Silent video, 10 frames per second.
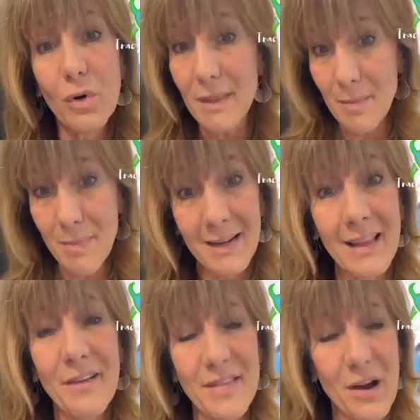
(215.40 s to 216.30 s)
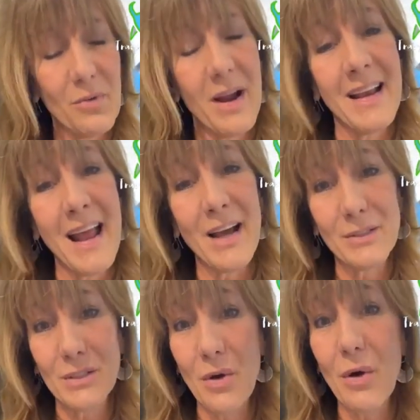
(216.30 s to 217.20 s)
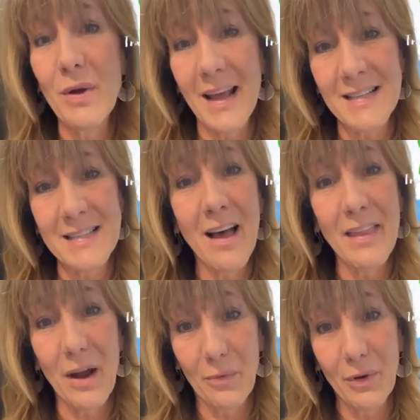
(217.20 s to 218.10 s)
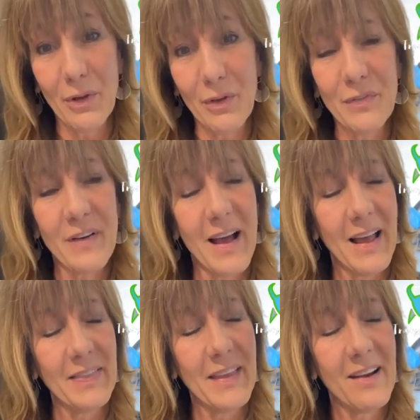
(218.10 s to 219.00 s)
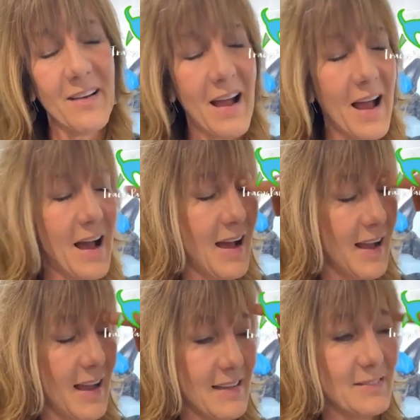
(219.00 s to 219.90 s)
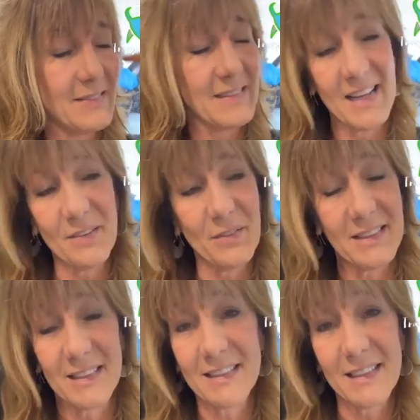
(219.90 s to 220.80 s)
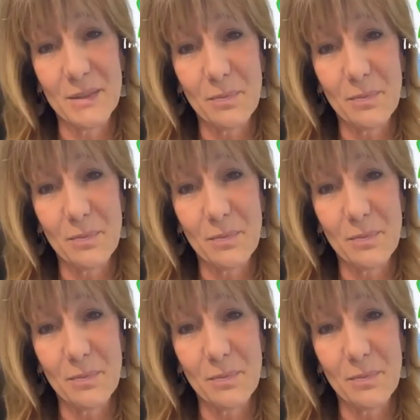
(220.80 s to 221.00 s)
we're in the middle of that right now. So when I saw that roof on there, it was